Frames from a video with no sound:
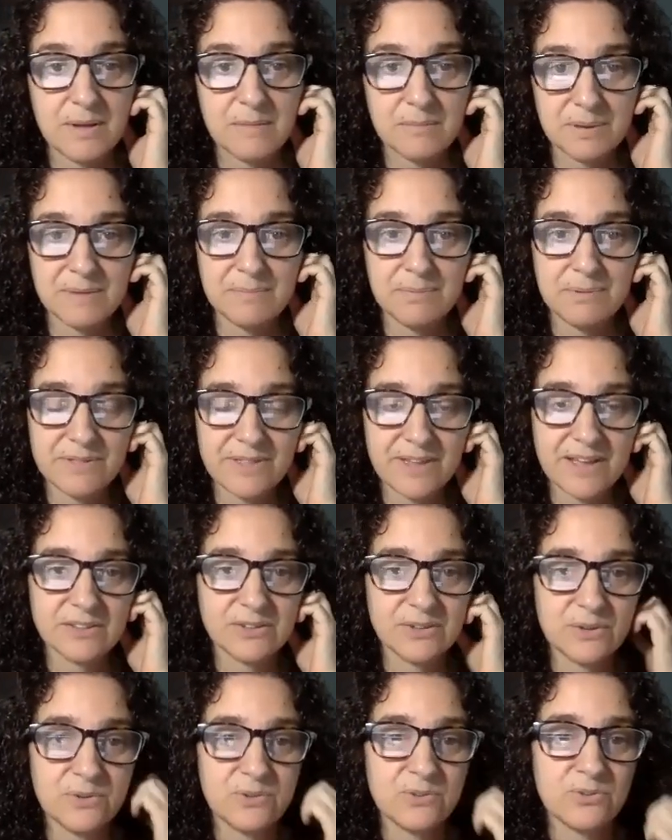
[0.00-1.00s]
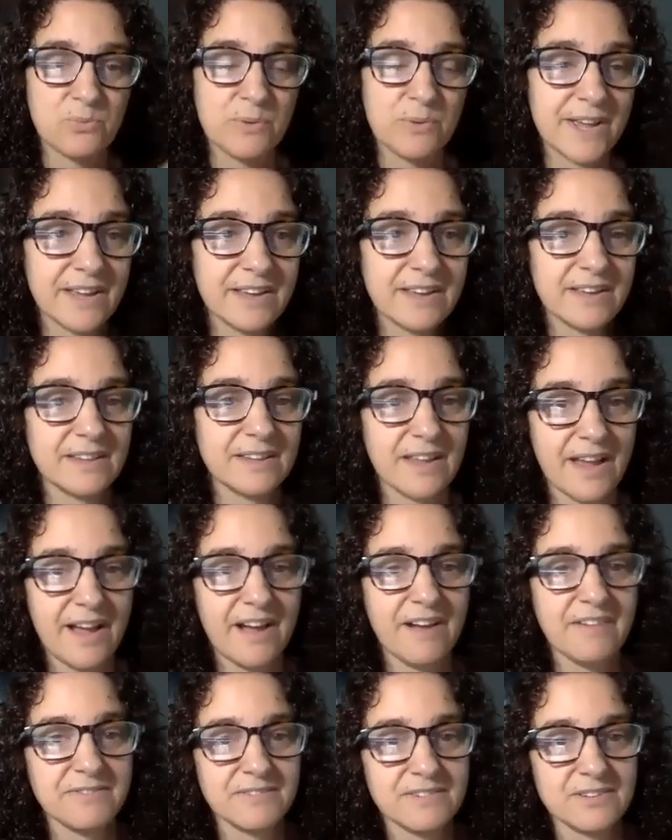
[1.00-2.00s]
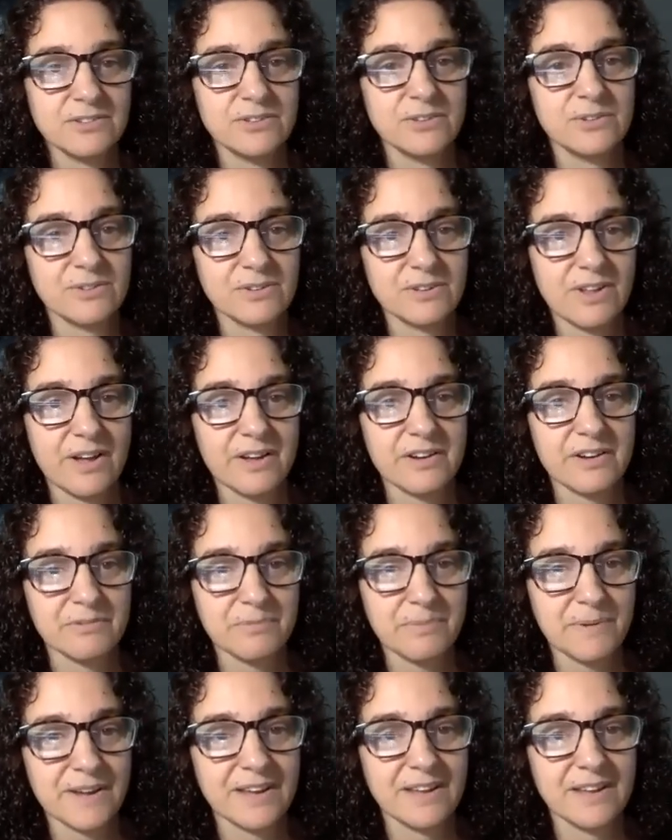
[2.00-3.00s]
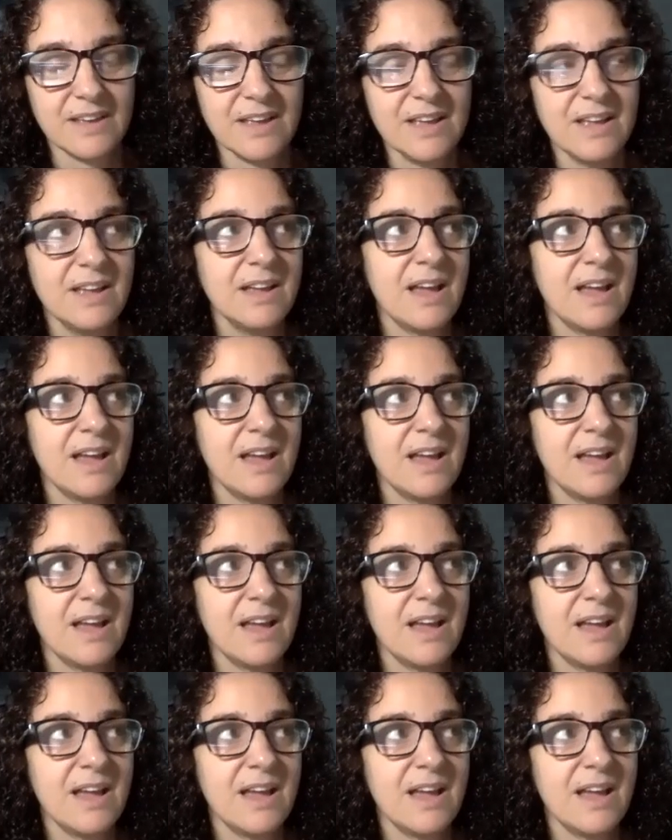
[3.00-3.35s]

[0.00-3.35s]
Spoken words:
People that lose weight, that have to lose a lot of weight,